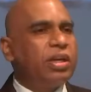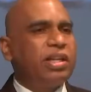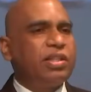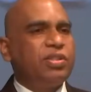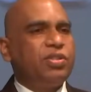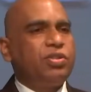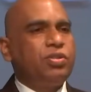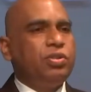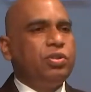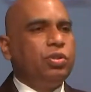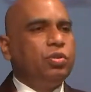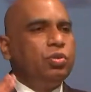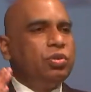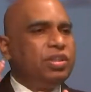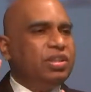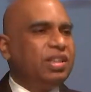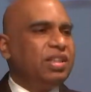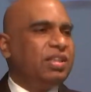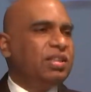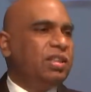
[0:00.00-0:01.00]
as you
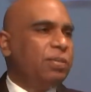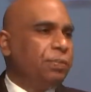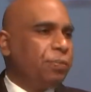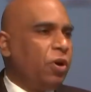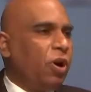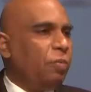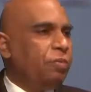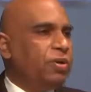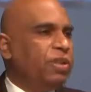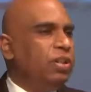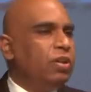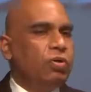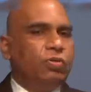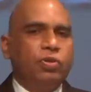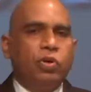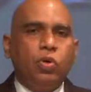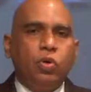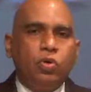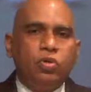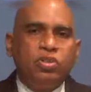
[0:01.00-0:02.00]
hear the prompting of
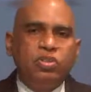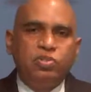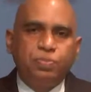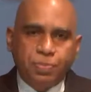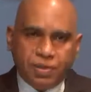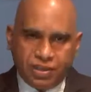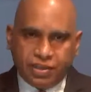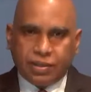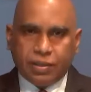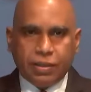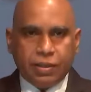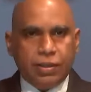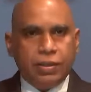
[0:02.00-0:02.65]
the Holy Spirit,